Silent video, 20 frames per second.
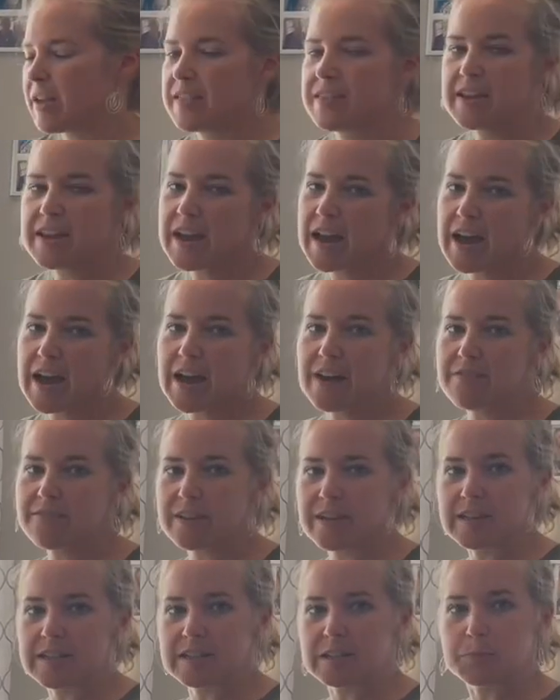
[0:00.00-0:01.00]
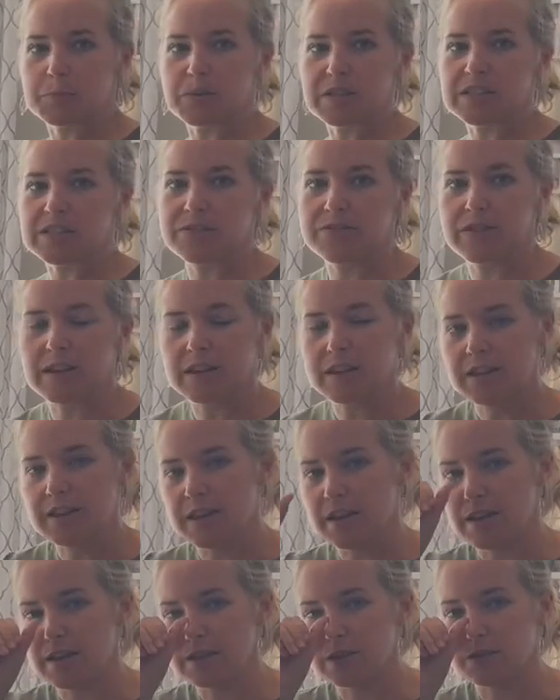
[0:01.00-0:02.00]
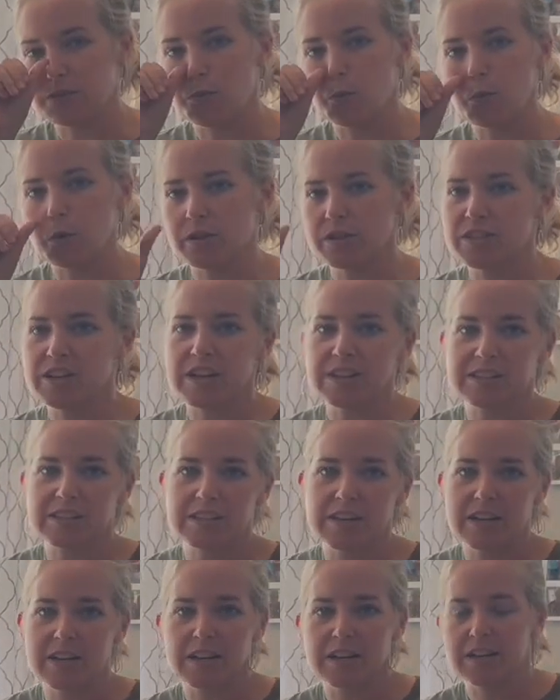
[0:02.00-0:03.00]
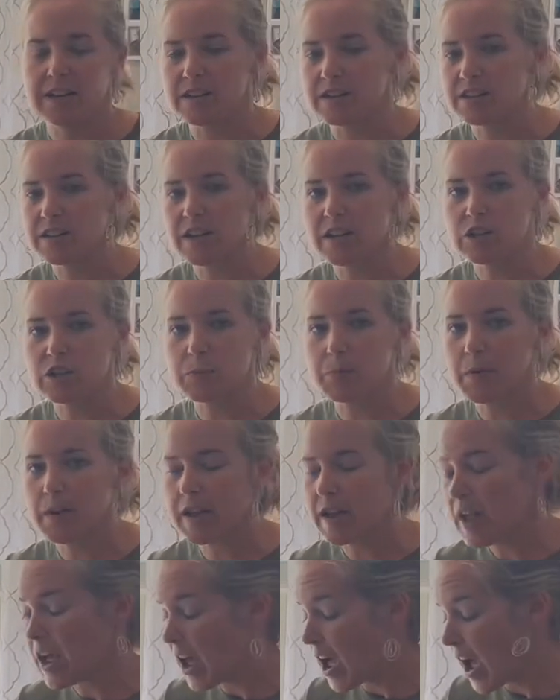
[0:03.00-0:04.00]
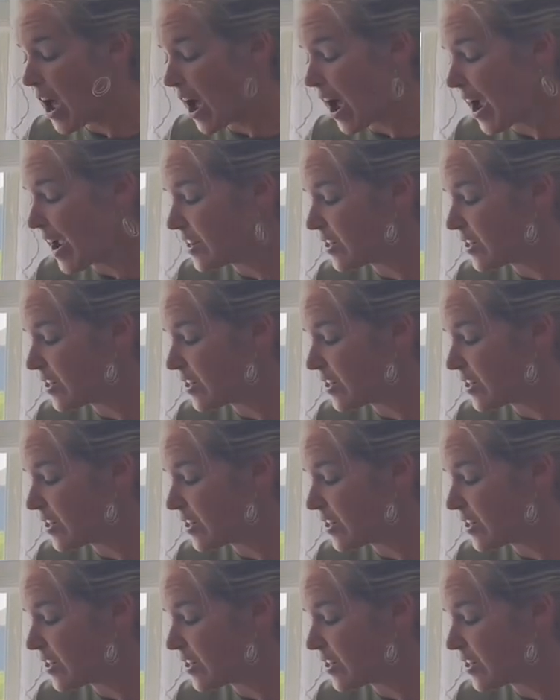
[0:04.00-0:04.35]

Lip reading: and they have like specific things for dusting and such, but I